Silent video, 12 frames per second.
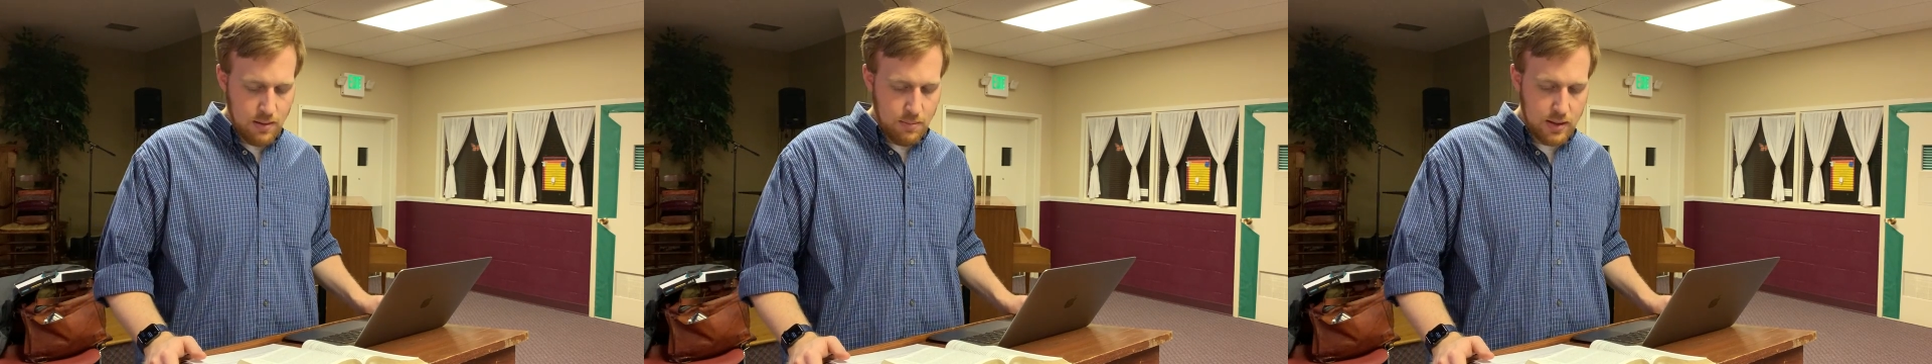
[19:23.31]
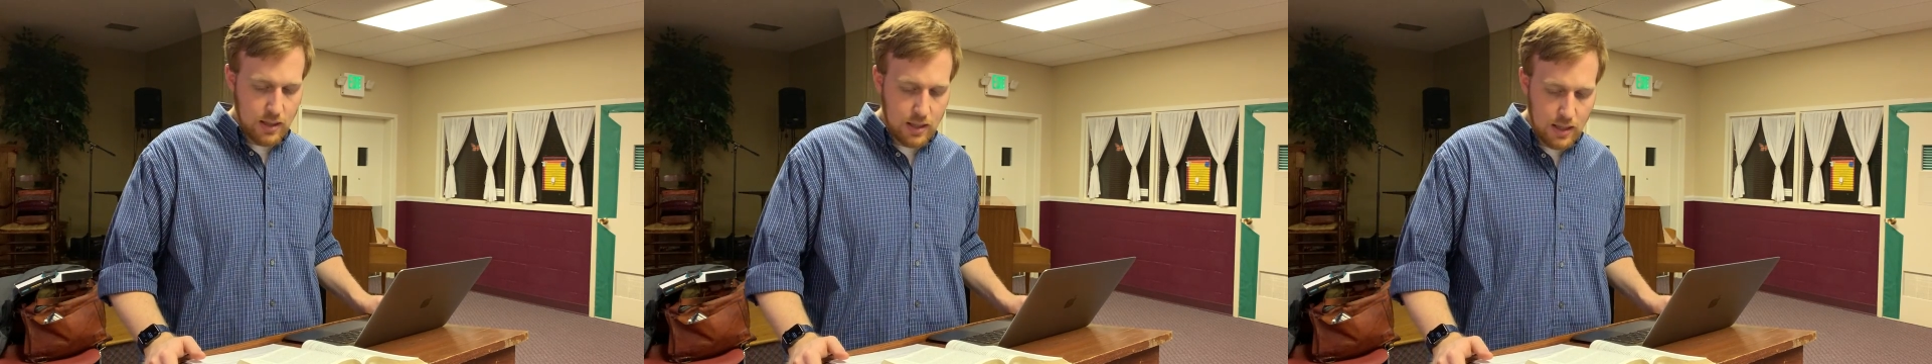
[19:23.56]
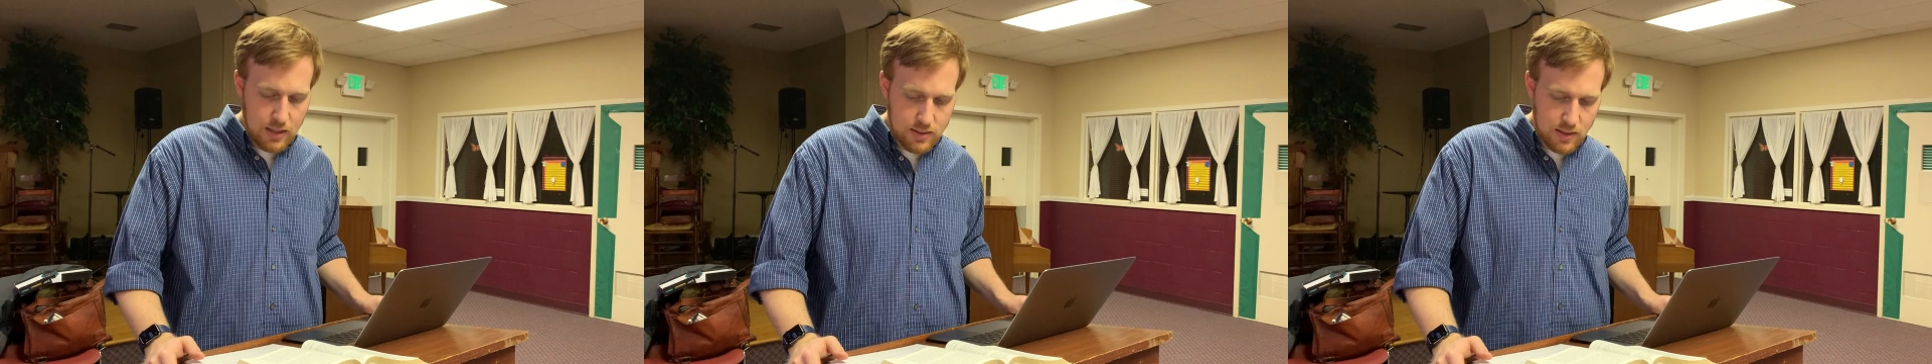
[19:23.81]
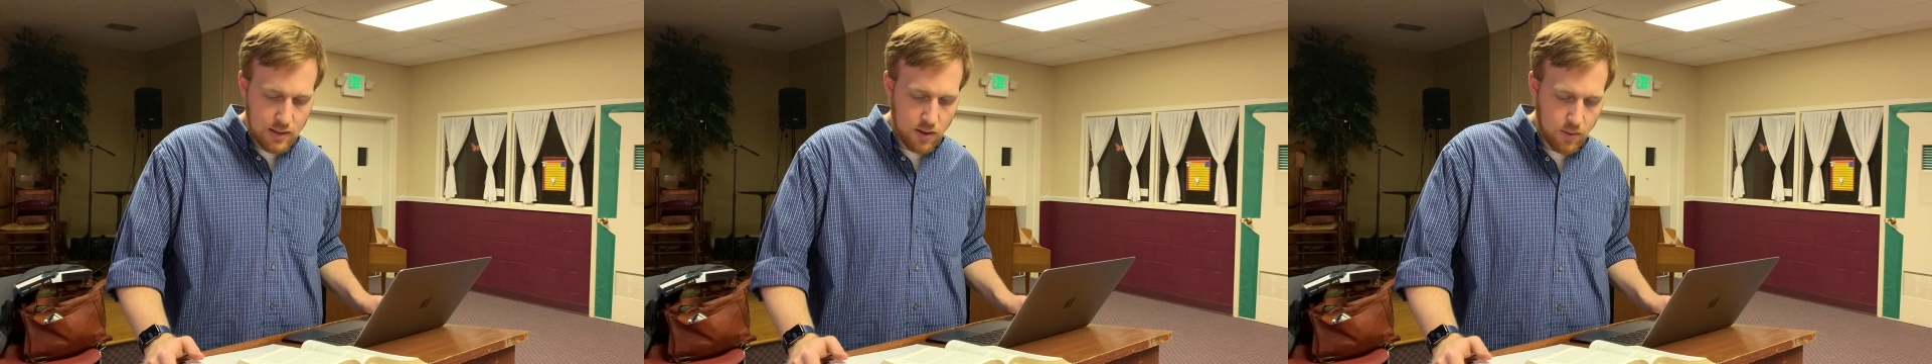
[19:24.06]
But the king
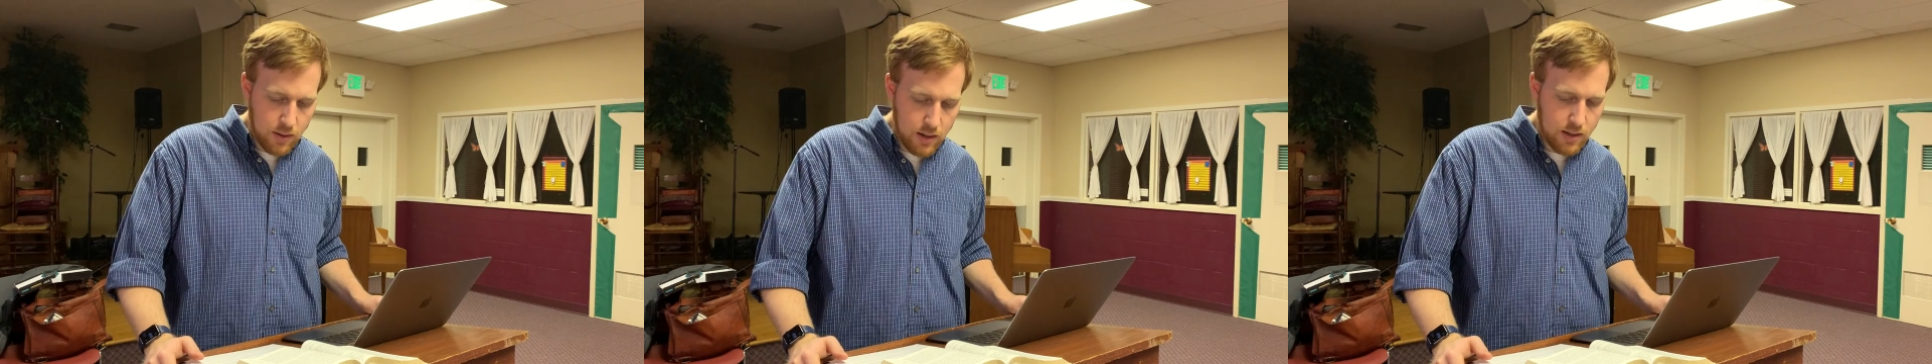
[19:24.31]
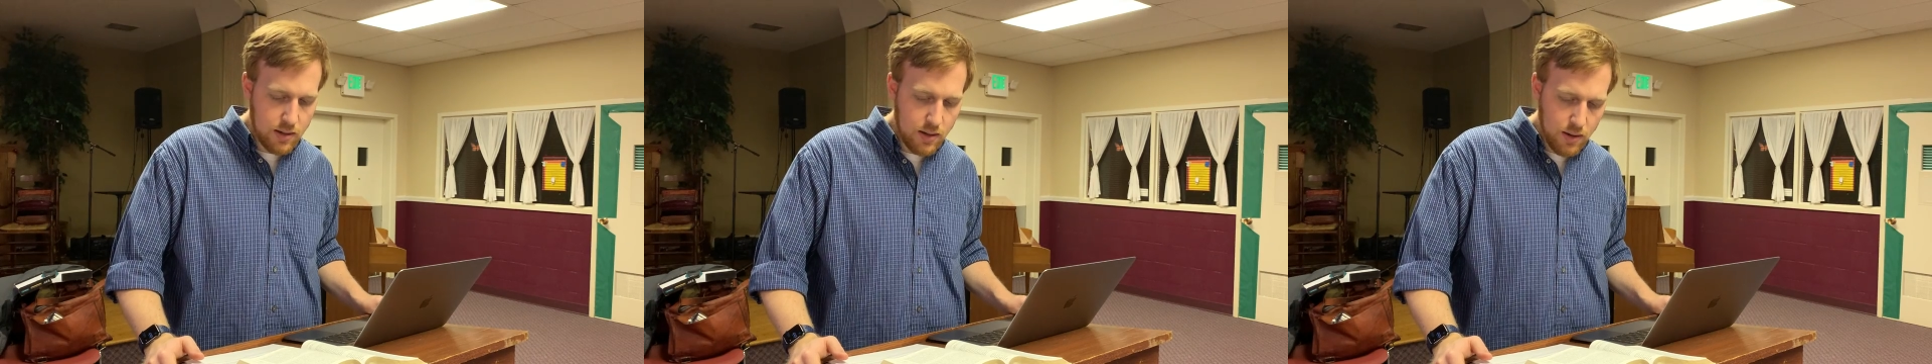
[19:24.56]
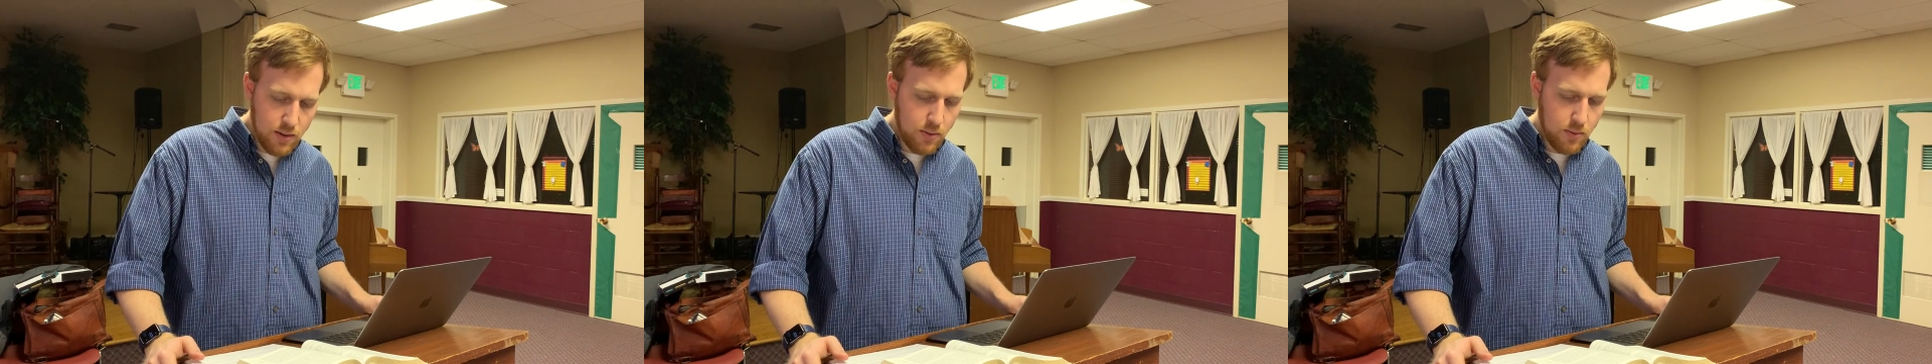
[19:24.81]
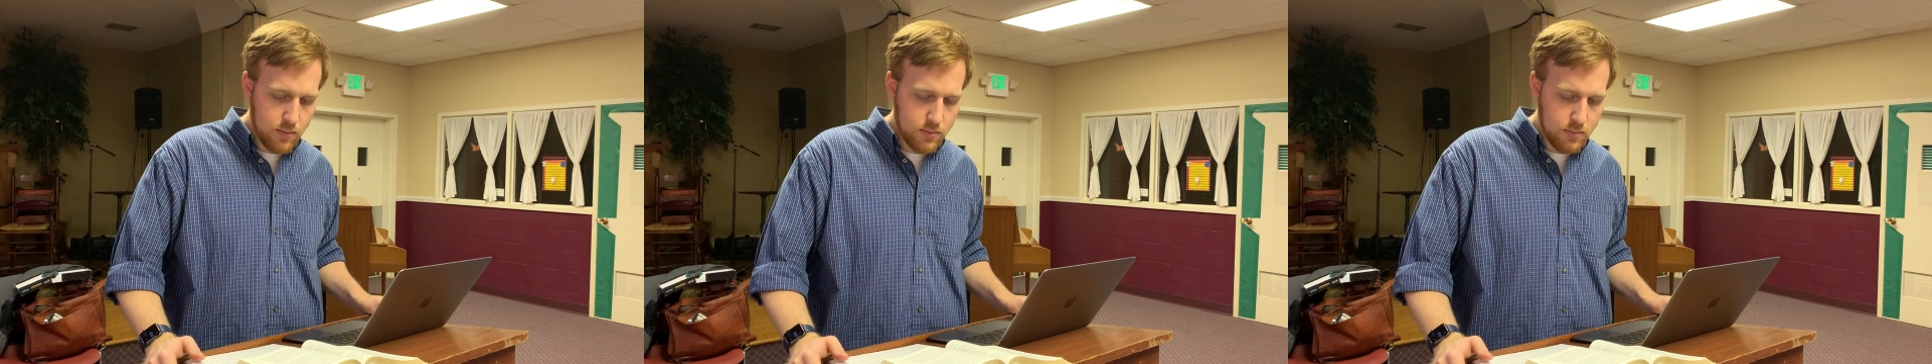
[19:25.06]
said to Araunah, no,